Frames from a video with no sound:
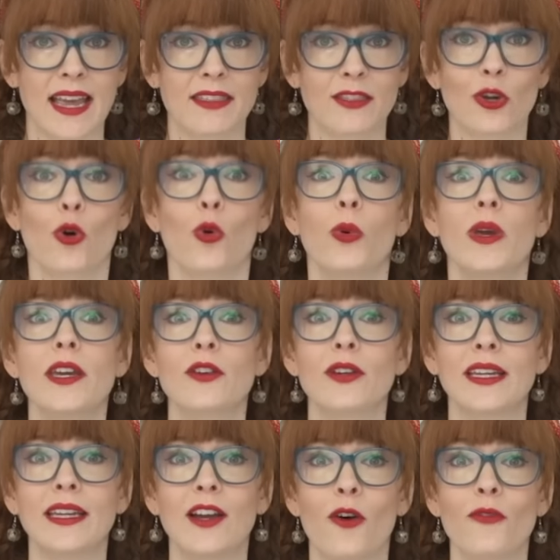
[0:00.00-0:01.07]
and the
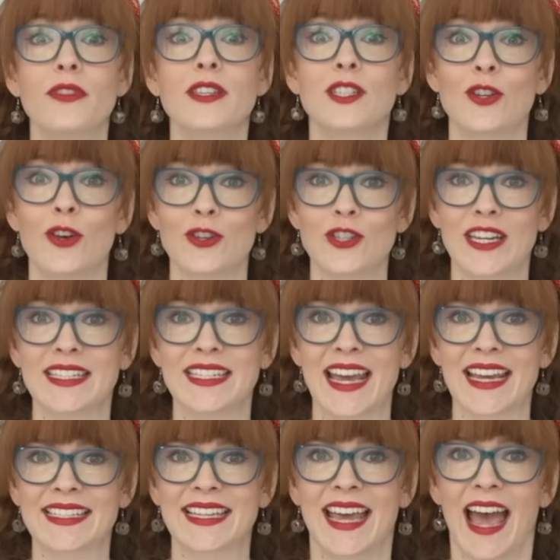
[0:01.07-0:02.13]
query of the search
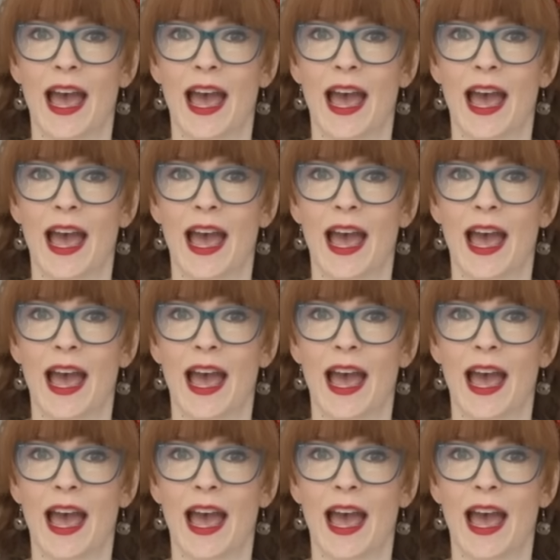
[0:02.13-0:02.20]
index